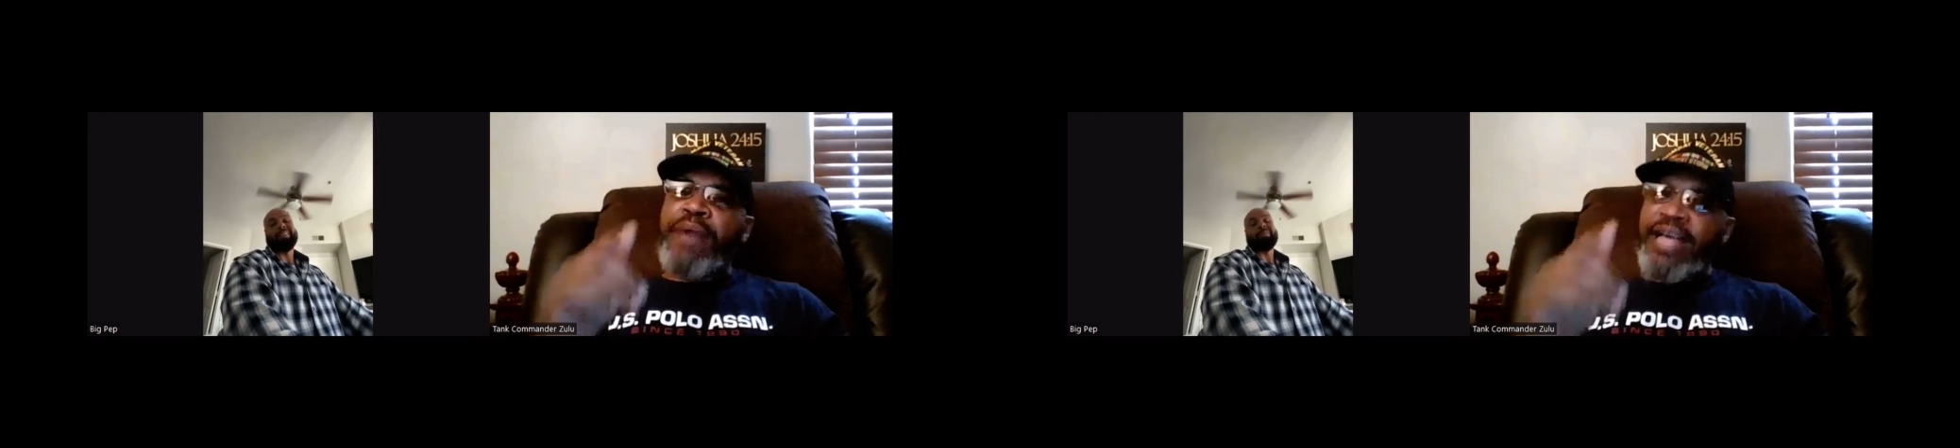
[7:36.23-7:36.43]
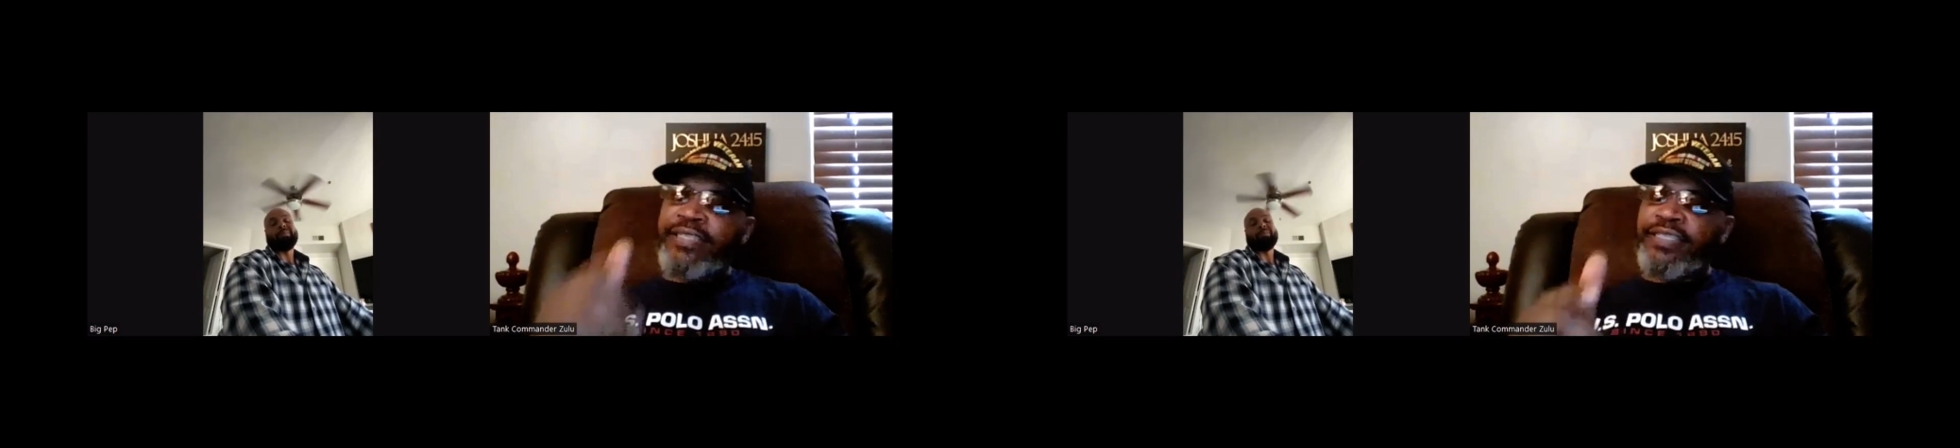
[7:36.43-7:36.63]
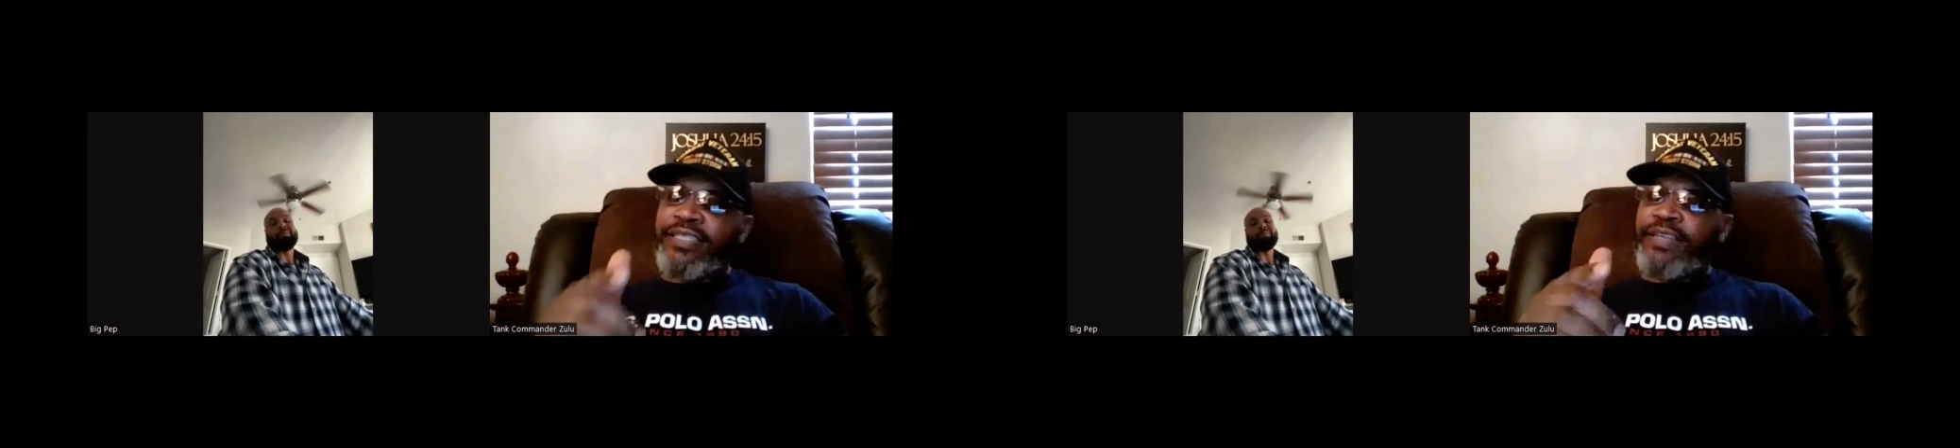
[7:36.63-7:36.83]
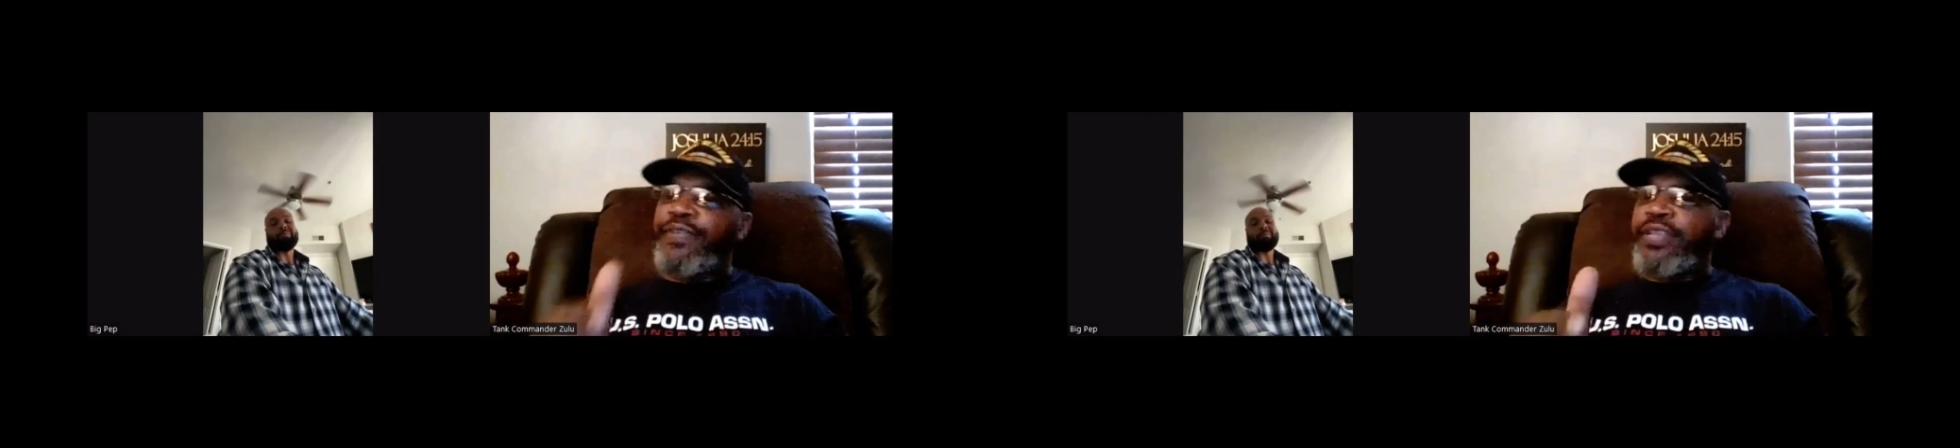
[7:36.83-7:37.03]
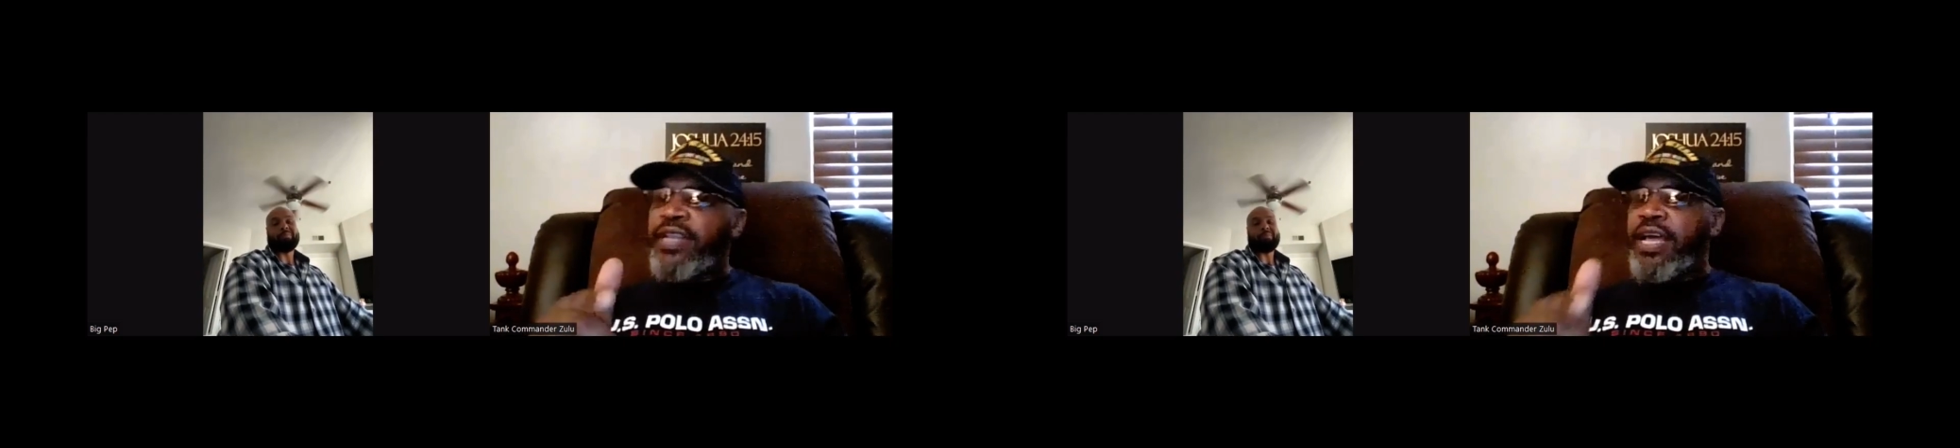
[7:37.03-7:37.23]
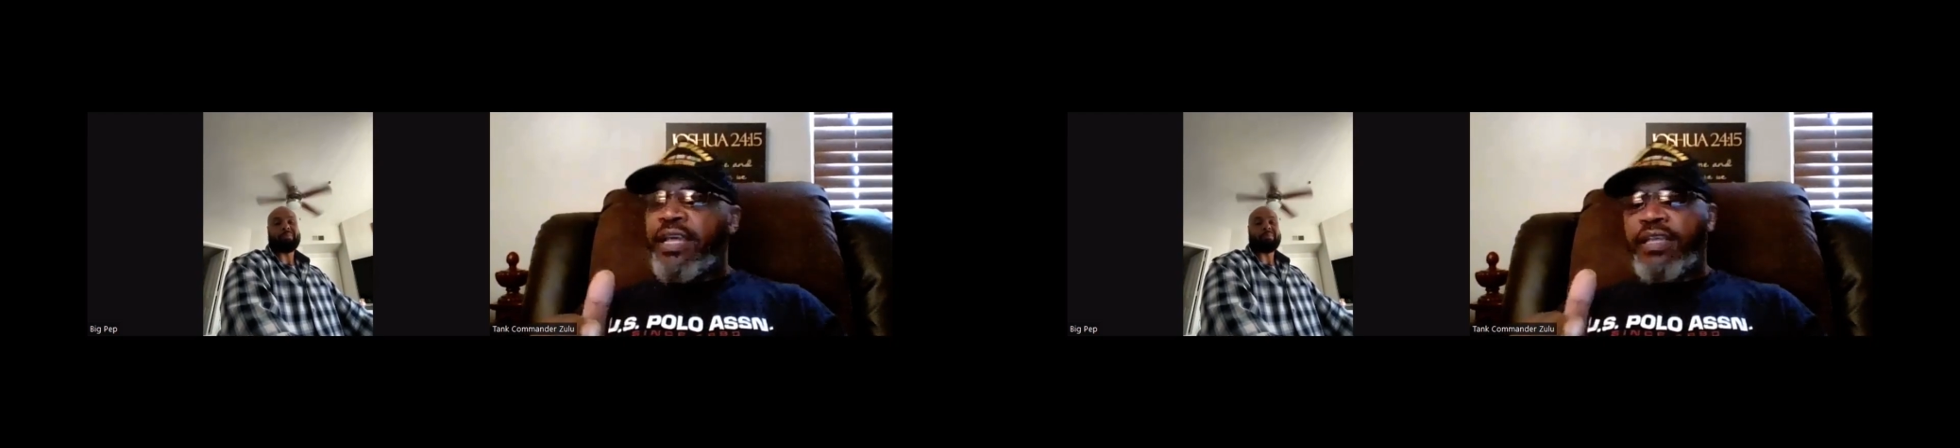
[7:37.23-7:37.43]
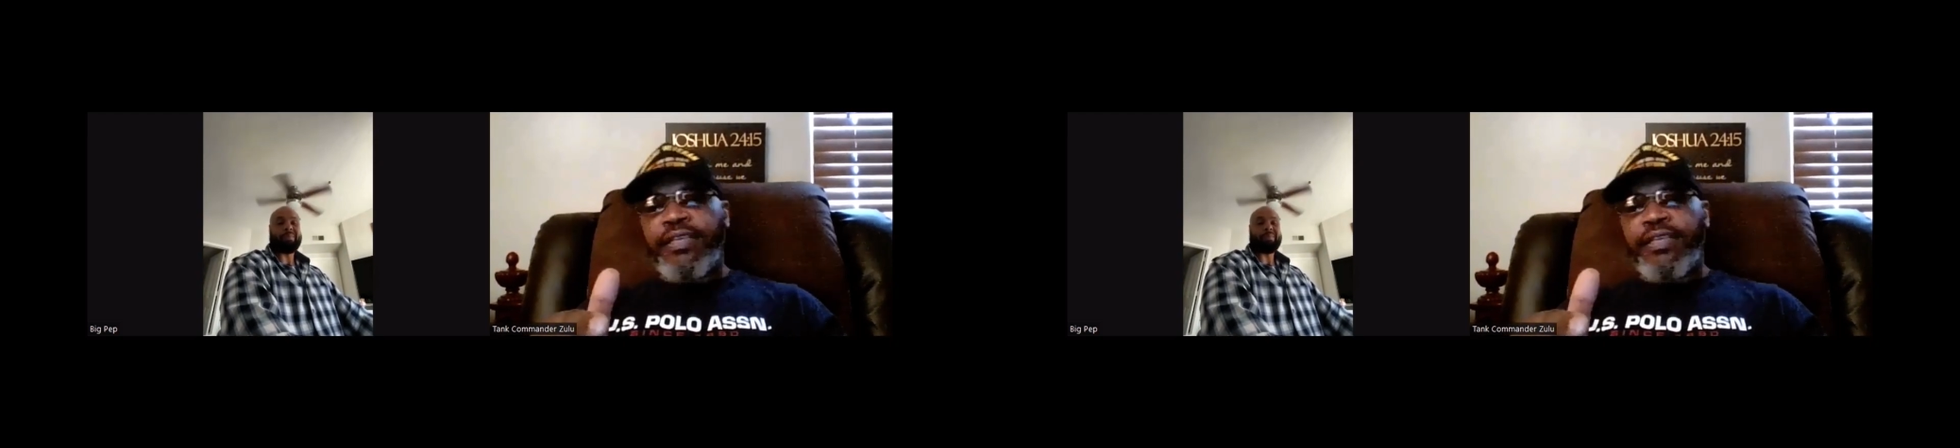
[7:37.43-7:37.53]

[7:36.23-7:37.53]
positivity now.